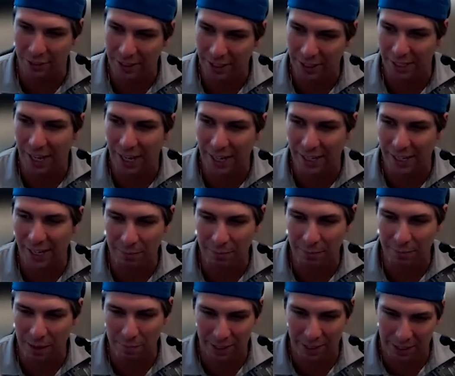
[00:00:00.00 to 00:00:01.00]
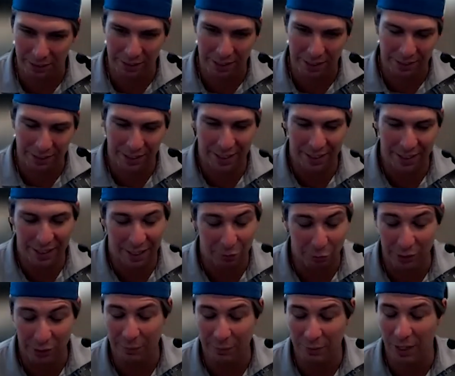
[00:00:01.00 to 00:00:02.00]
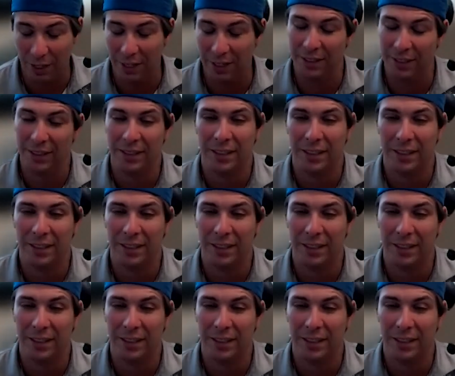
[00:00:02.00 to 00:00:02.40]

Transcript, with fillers: Okay, I I'm not making light of that. I really am not.